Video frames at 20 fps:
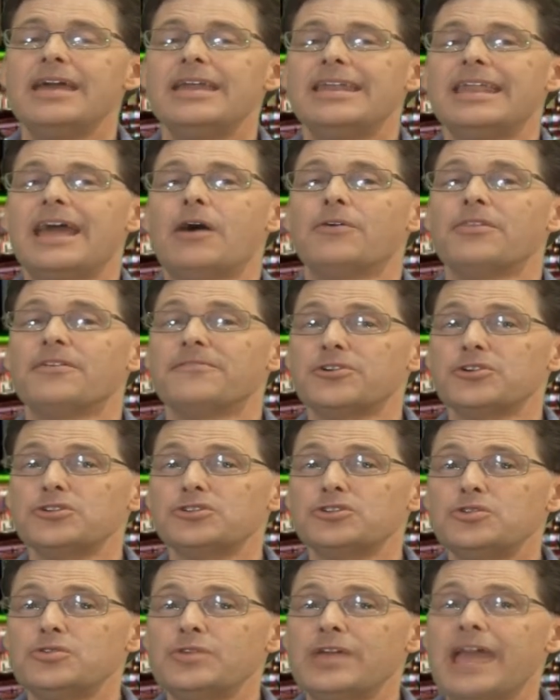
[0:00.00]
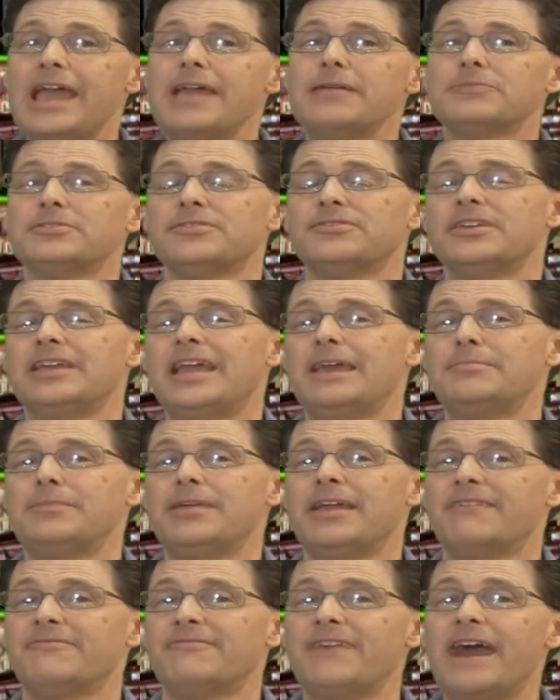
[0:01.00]
Now, in the first 2 games of the
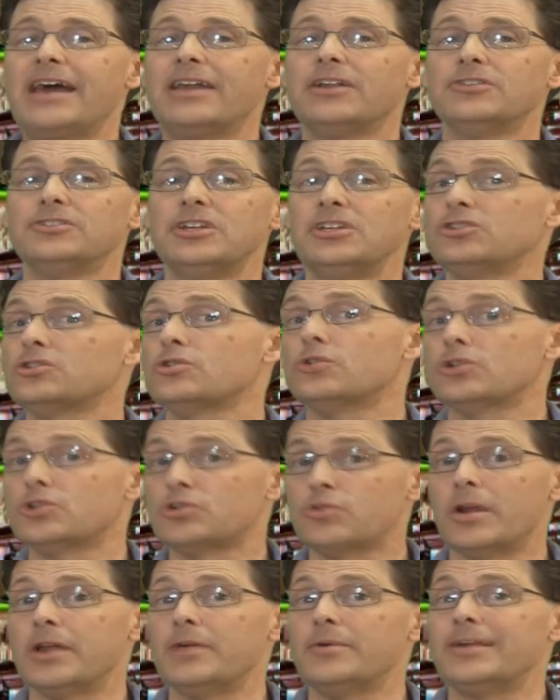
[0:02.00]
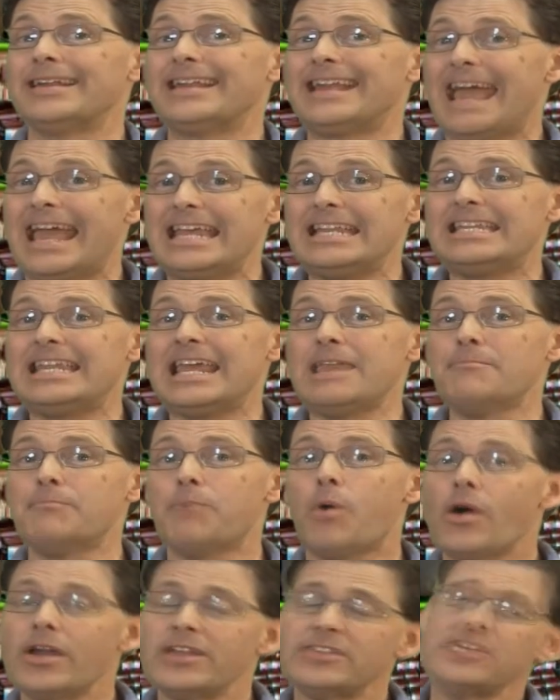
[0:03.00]
NBA Finals, he scored 21 and 18
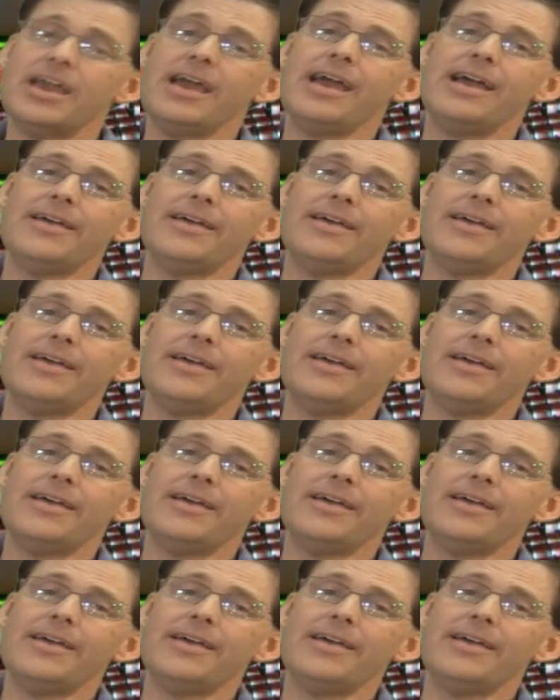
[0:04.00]
points.